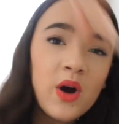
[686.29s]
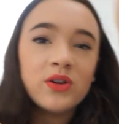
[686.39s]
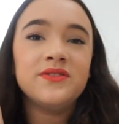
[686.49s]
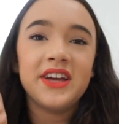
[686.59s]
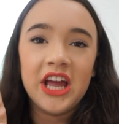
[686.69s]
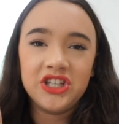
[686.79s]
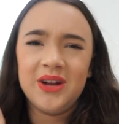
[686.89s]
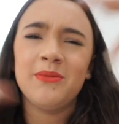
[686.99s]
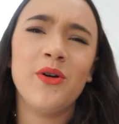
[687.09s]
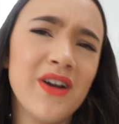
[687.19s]
going to vacation.
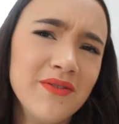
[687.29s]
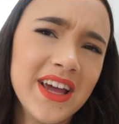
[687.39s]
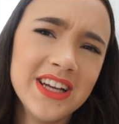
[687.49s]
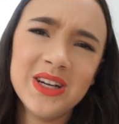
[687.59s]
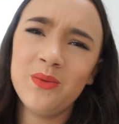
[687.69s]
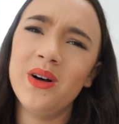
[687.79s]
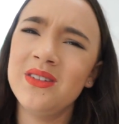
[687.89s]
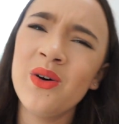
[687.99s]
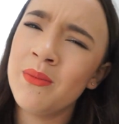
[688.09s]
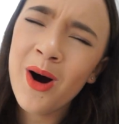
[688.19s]
I'm going on vacation. Well,
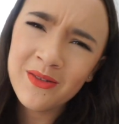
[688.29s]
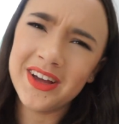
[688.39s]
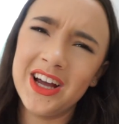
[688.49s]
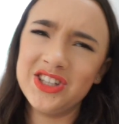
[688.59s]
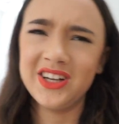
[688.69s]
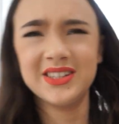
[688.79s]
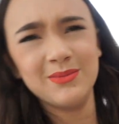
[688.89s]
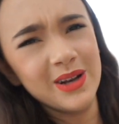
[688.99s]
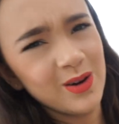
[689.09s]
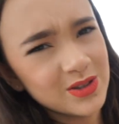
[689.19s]
no, I'm on vacation because I'm
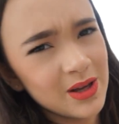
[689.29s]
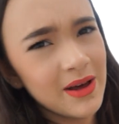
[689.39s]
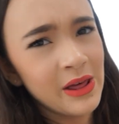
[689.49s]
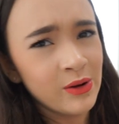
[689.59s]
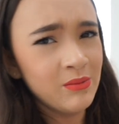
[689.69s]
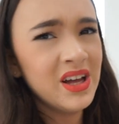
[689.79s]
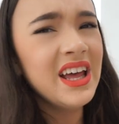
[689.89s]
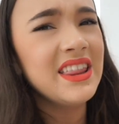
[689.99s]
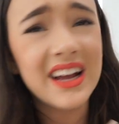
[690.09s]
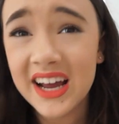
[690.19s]
in a hotel bathroom
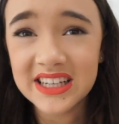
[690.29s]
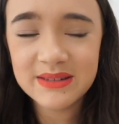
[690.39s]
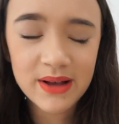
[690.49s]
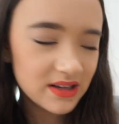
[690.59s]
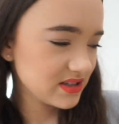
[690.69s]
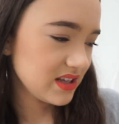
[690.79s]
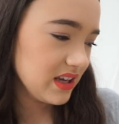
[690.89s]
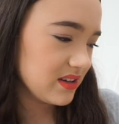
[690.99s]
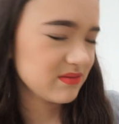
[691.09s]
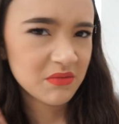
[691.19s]
that kind of smells
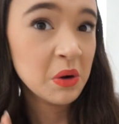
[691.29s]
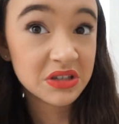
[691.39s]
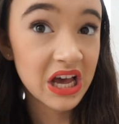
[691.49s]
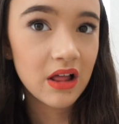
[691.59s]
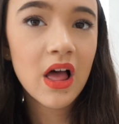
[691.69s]
like hotel,